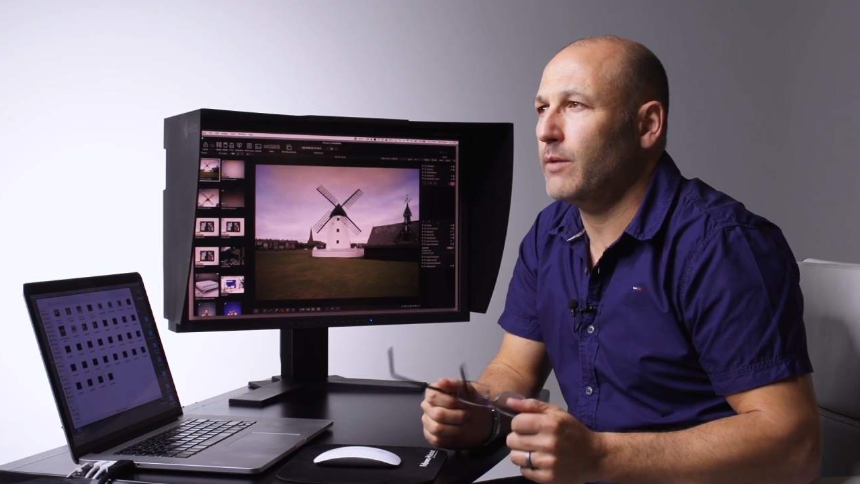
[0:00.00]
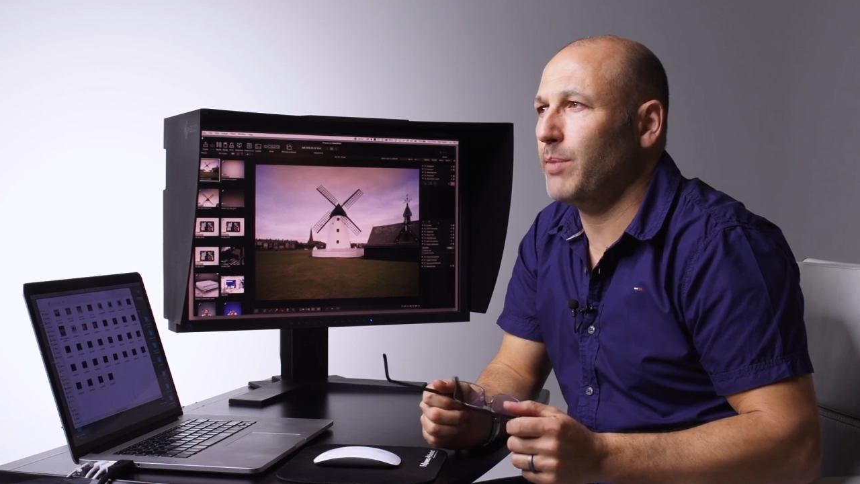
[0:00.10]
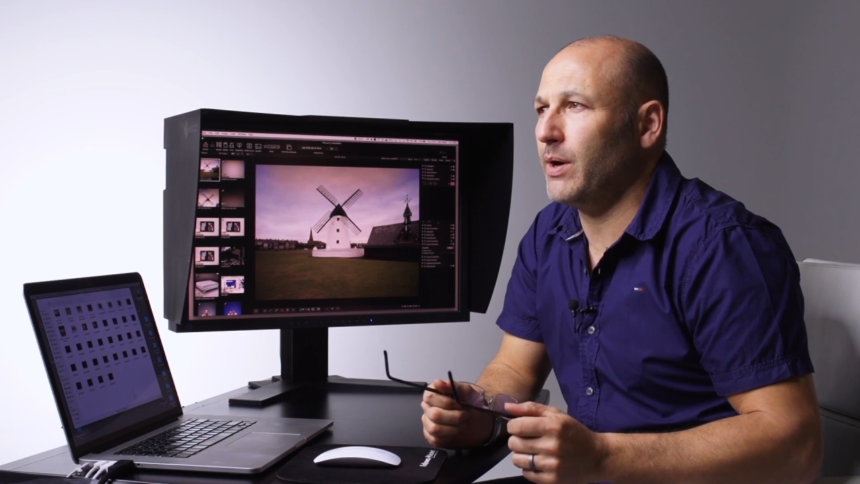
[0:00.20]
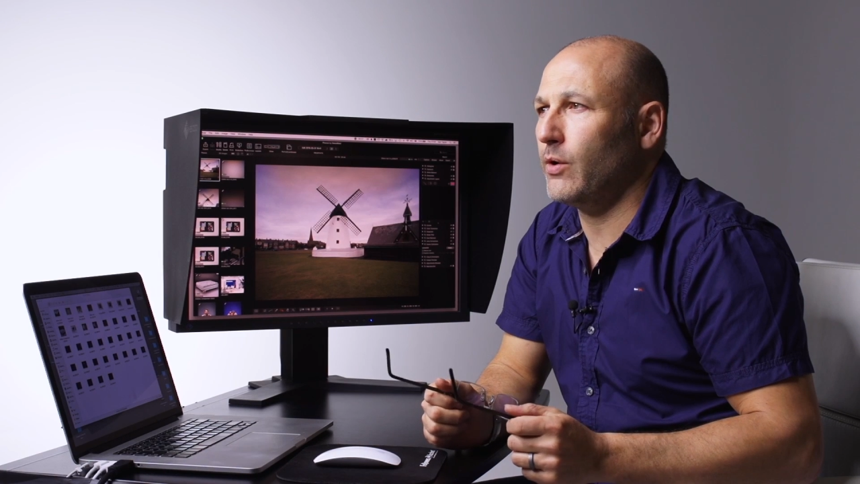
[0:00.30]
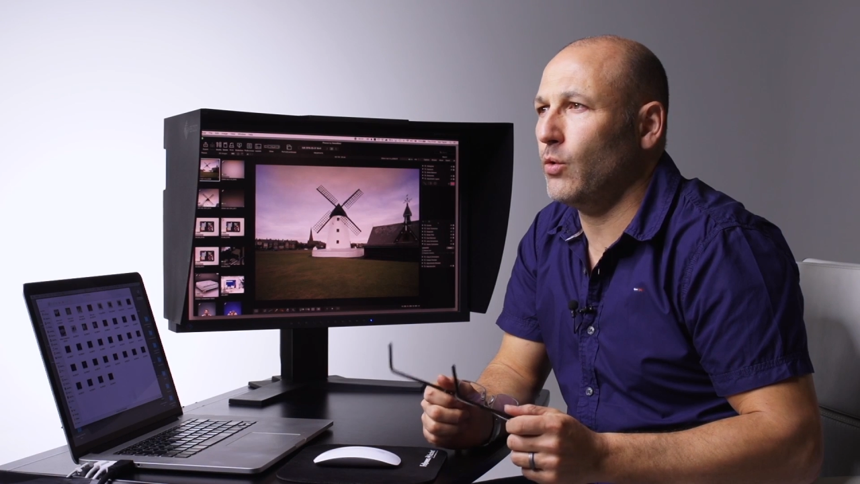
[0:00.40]

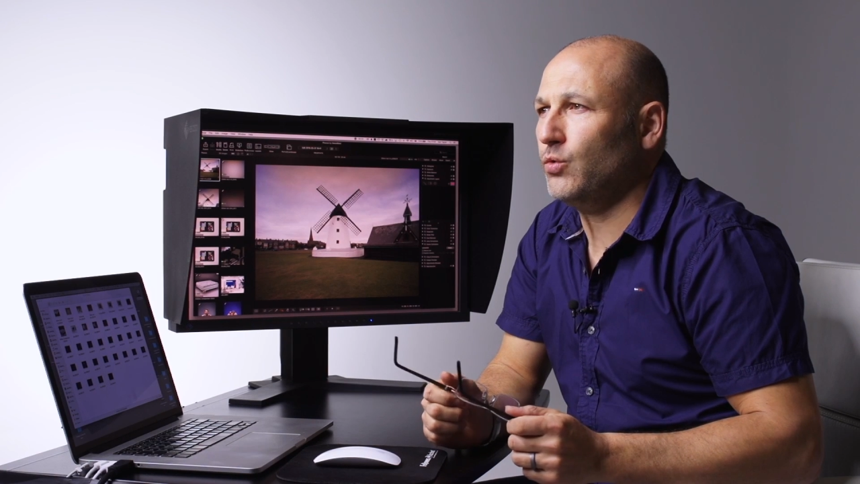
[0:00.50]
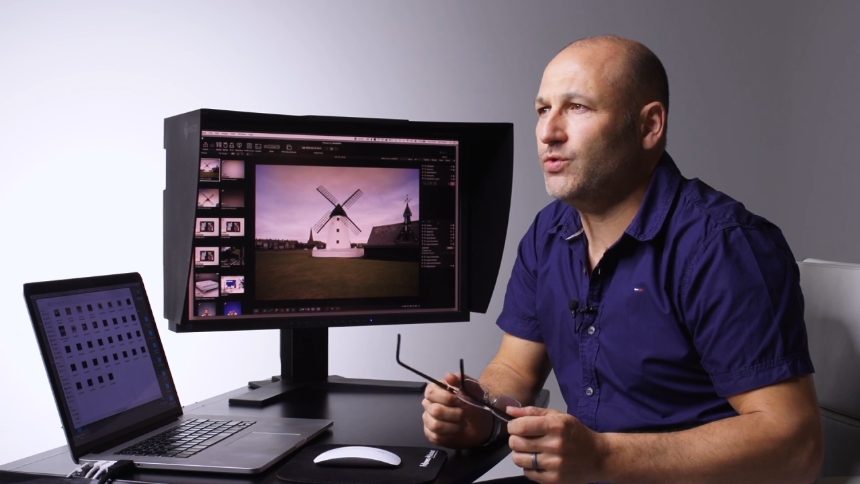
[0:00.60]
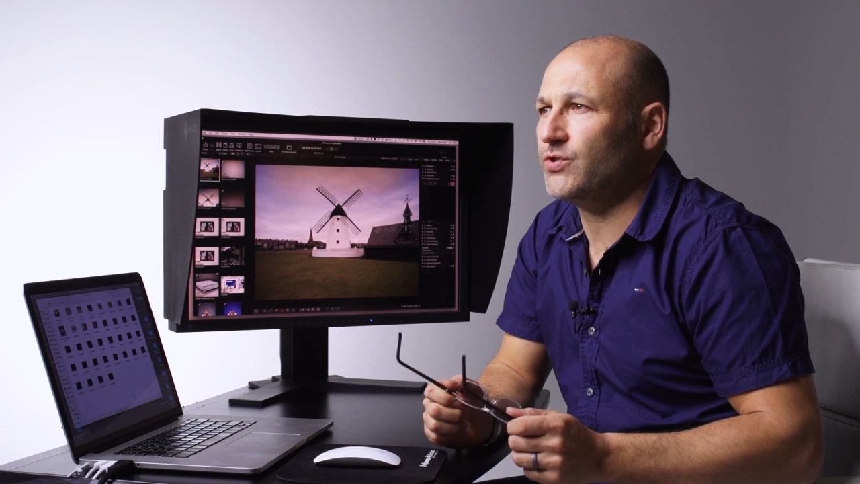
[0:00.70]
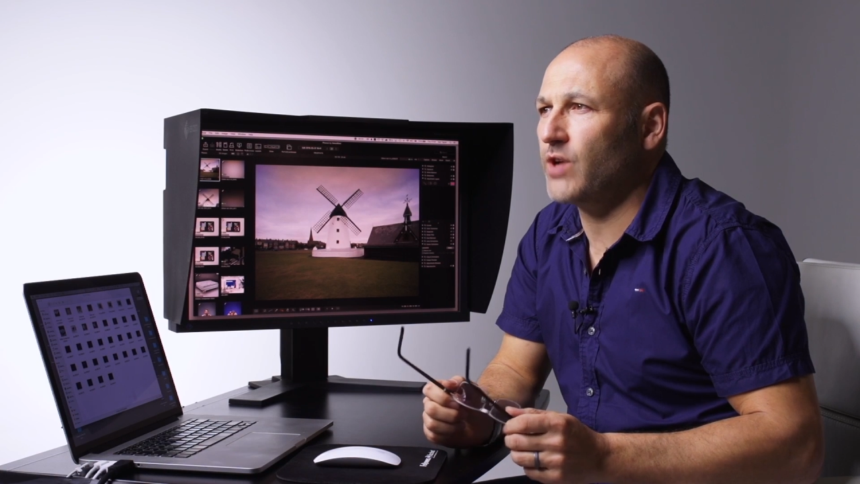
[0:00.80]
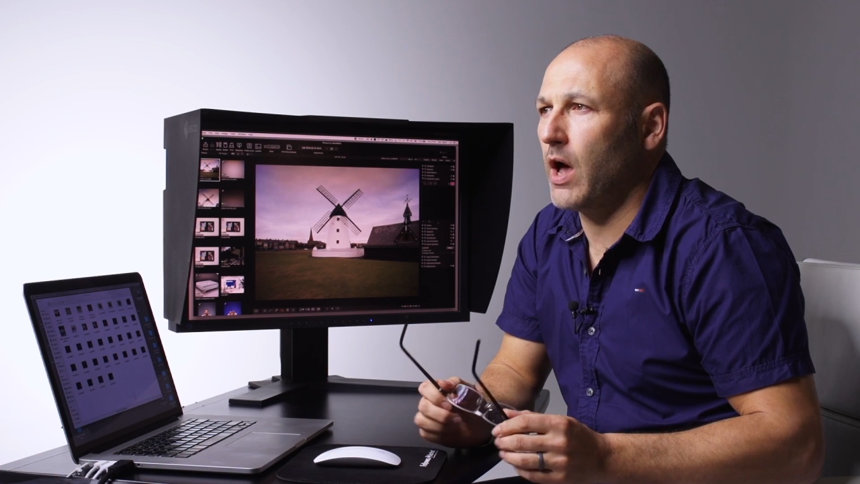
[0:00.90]
but
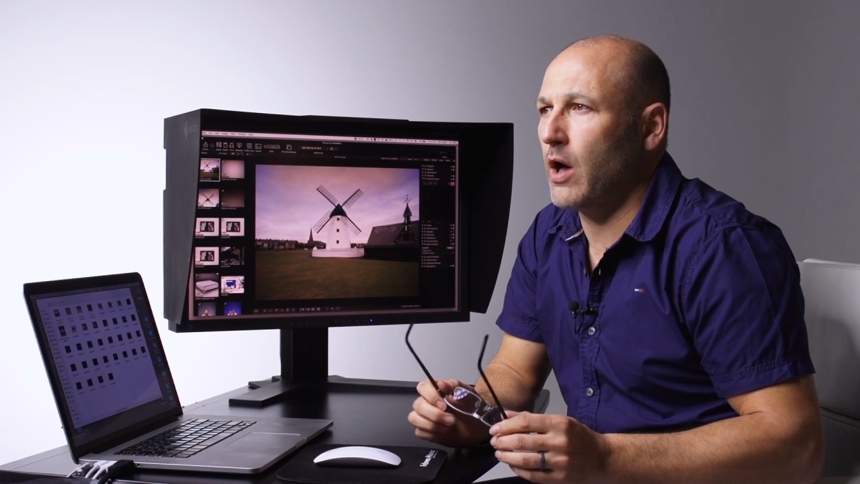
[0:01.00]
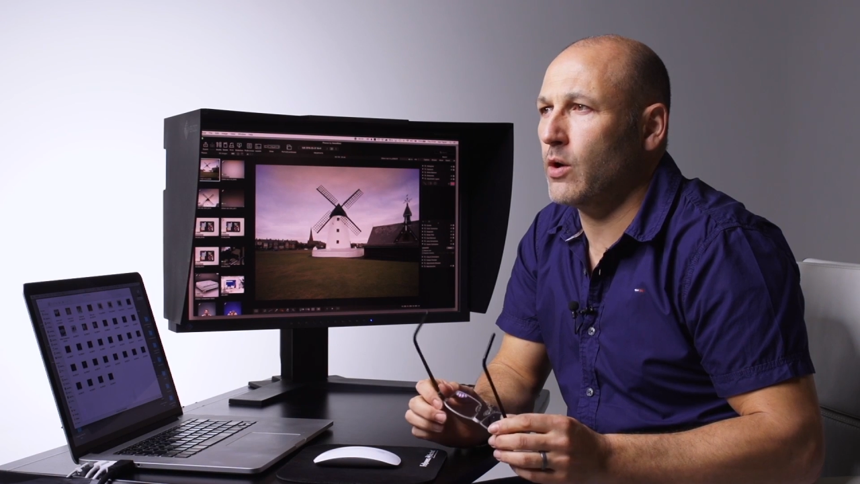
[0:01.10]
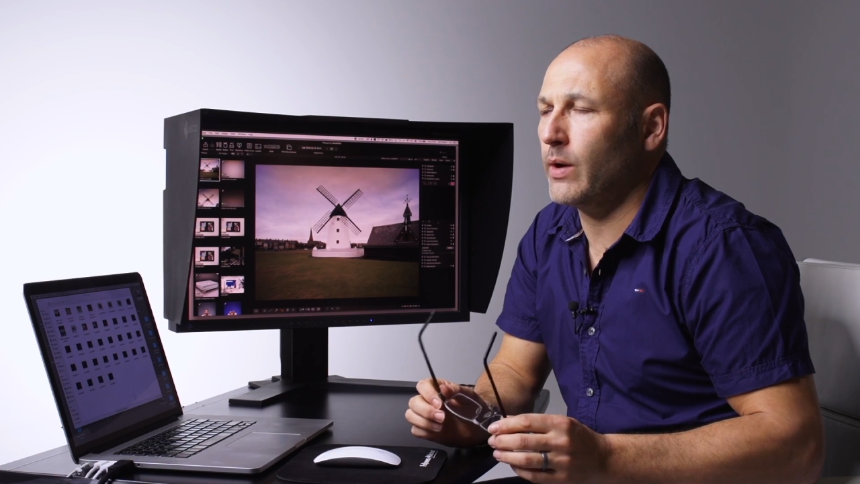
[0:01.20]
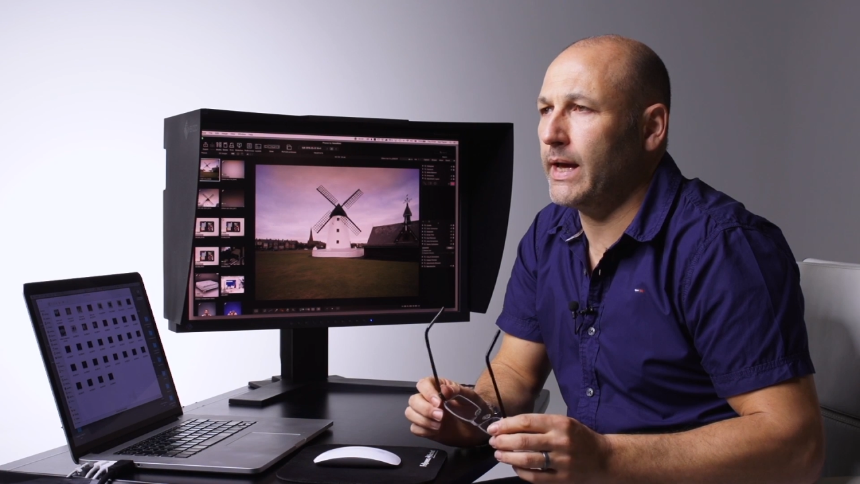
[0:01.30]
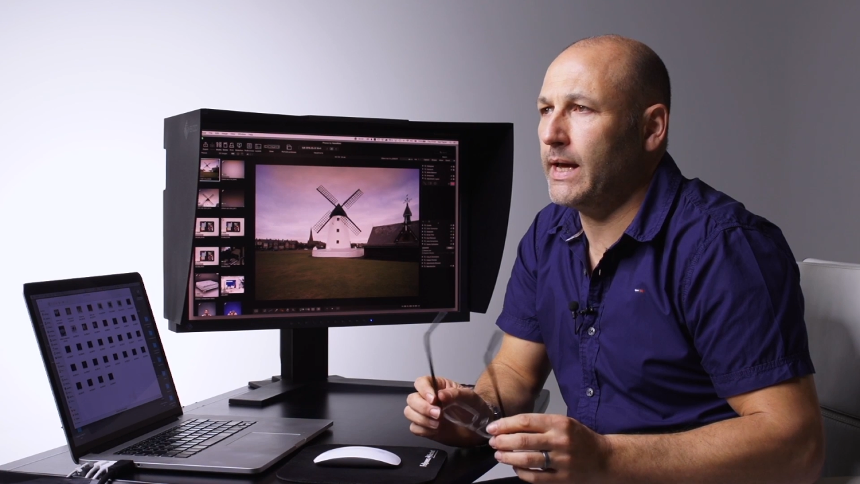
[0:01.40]

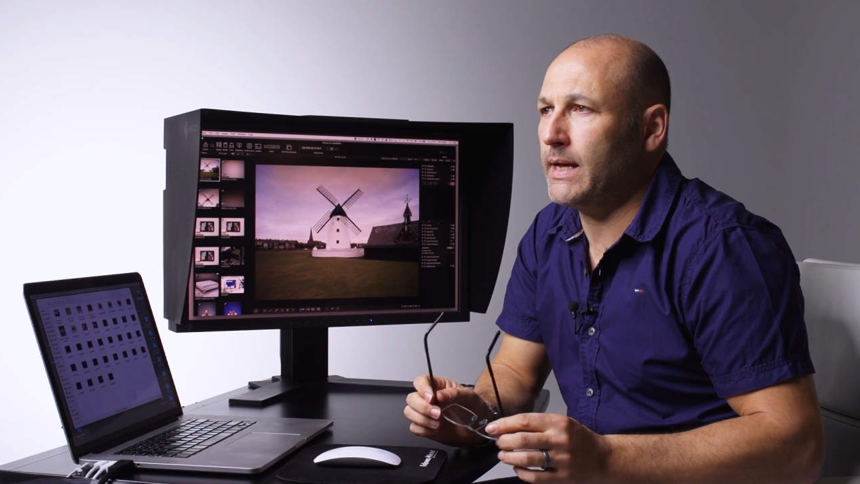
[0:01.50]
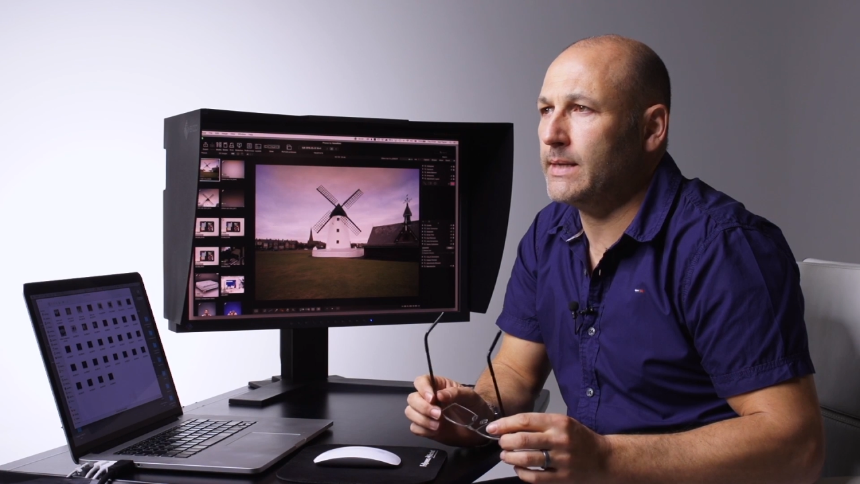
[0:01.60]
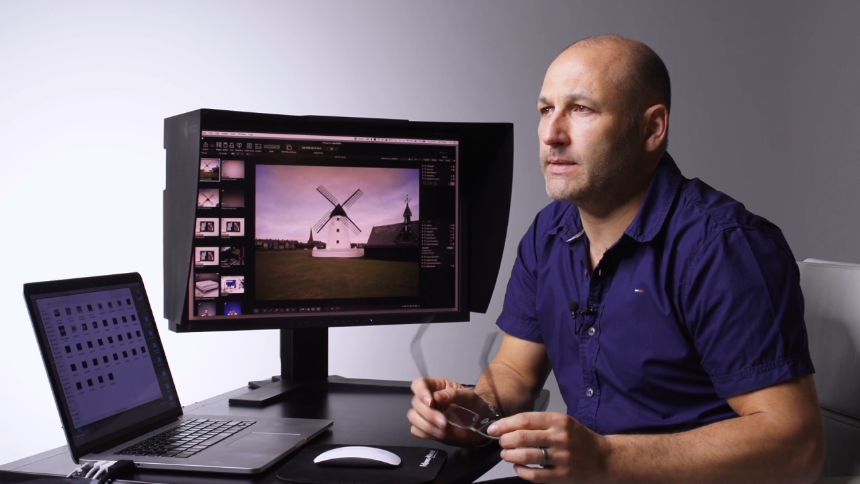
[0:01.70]
also in